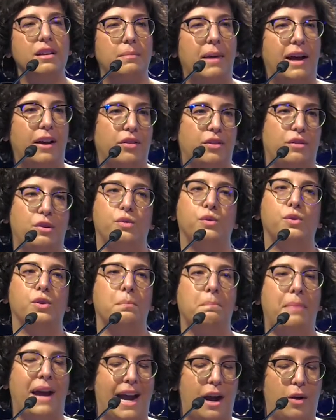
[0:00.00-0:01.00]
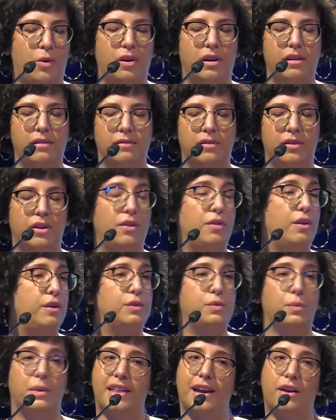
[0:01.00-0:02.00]
about those in power or
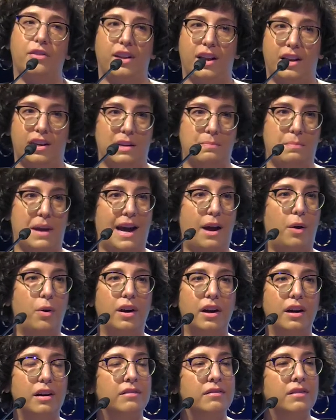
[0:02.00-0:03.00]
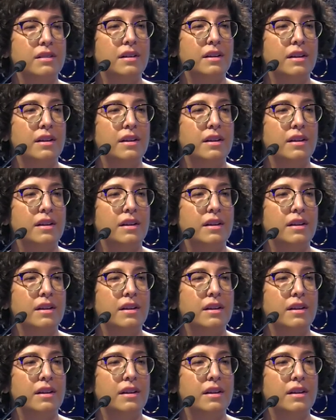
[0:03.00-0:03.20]
those without any power,